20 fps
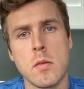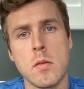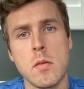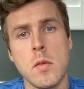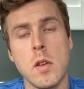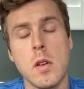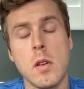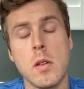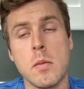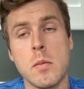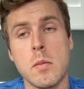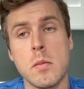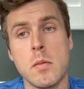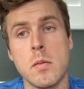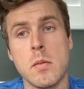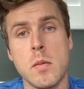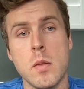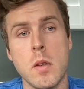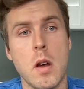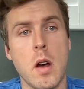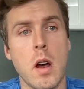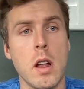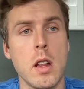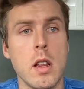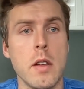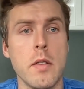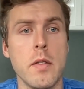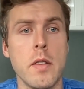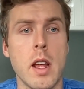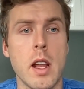Yeah. No, I
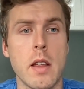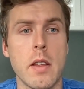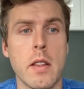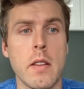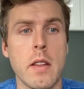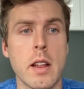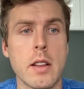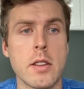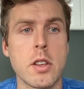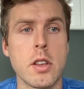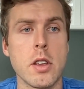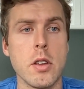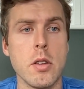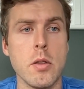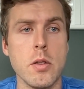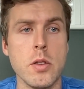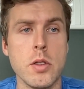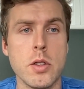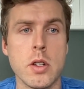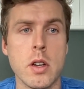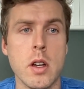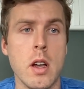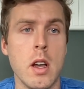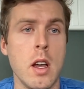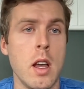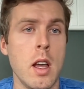love that. I think that's huge.